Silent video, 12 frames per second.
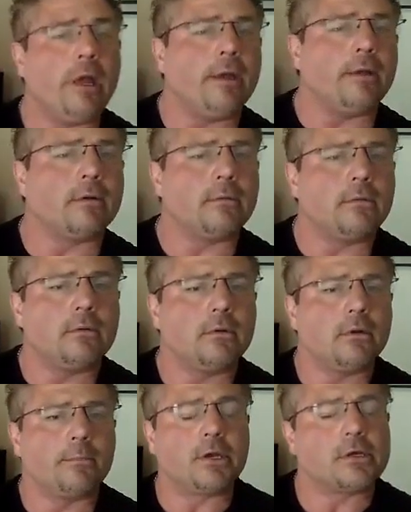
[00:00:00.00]
in
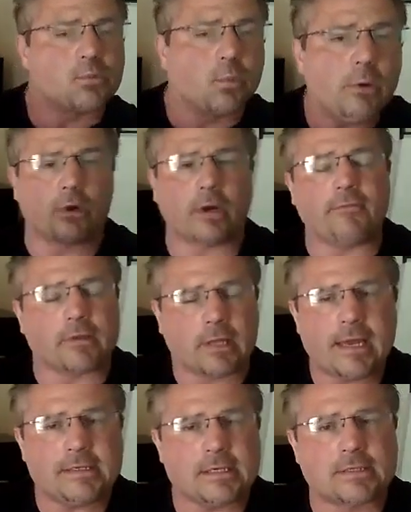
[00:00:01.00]
because we weren't even
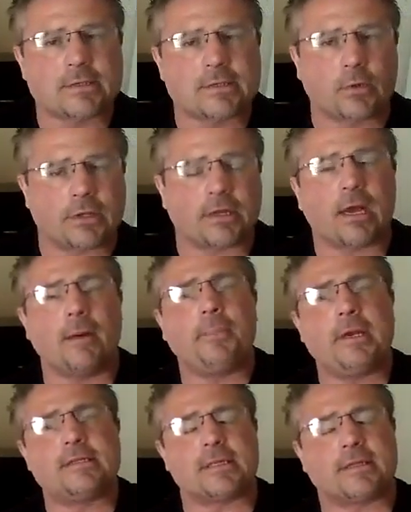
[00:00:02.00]
licensed with the
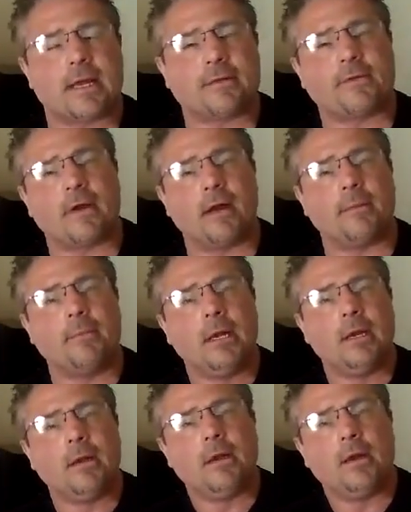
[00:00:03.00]
companies at that time.
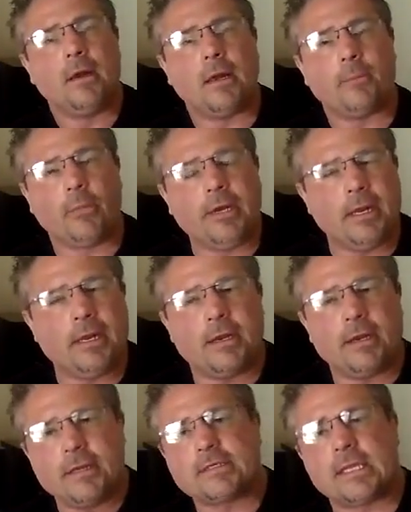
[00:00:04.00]
We needed
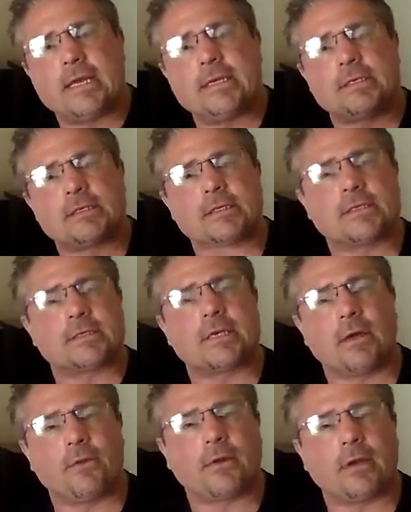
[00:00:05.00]
his license to
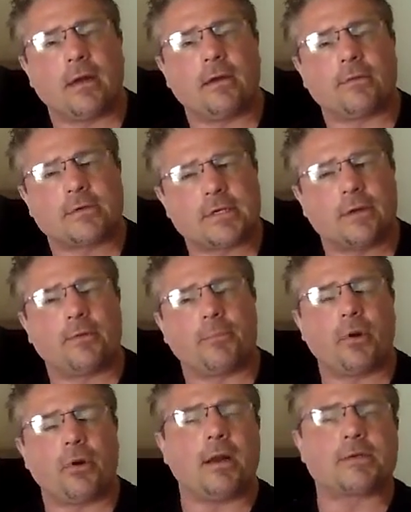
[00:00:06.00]
sell the
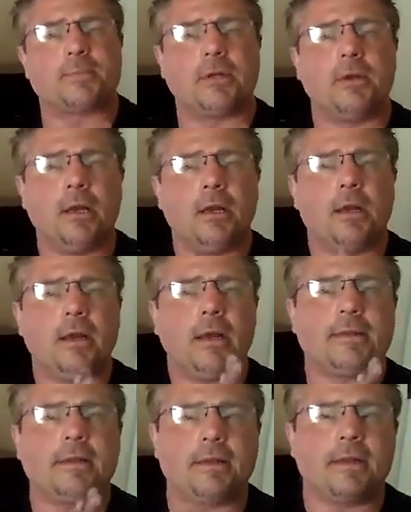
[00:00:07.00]
products, but
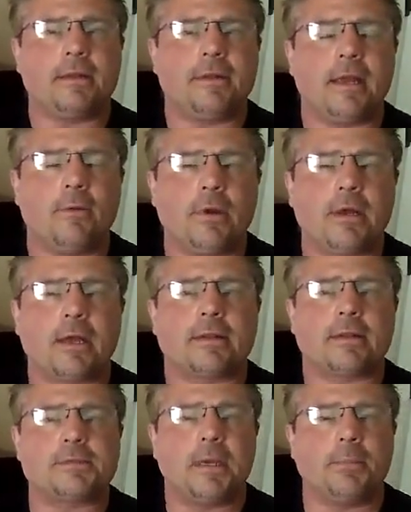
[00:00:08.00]
at the end of the day, we got
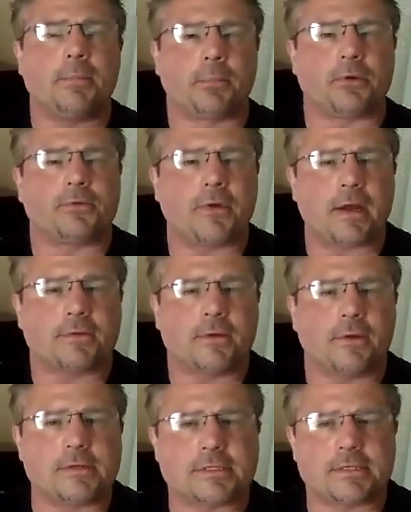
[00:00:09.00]
these people
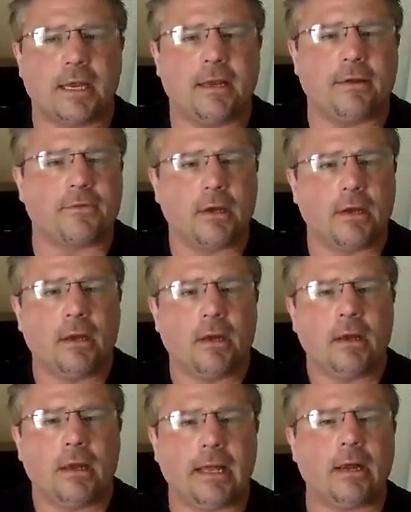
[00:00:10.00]
protected and saved.
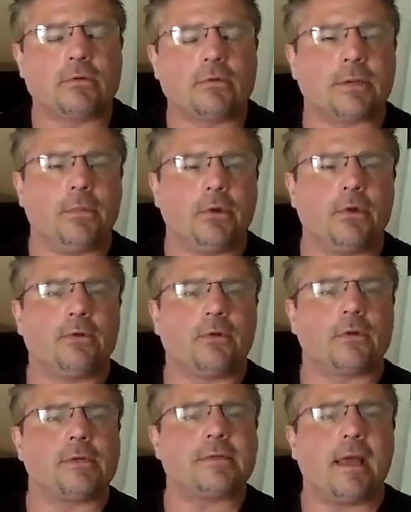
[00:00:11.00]
And that was $1 million.
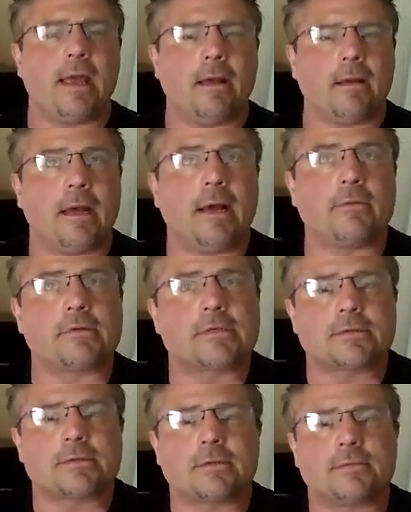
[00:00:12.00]
That
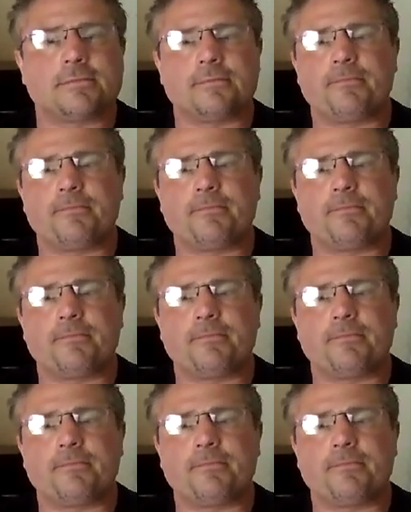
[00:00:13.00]
was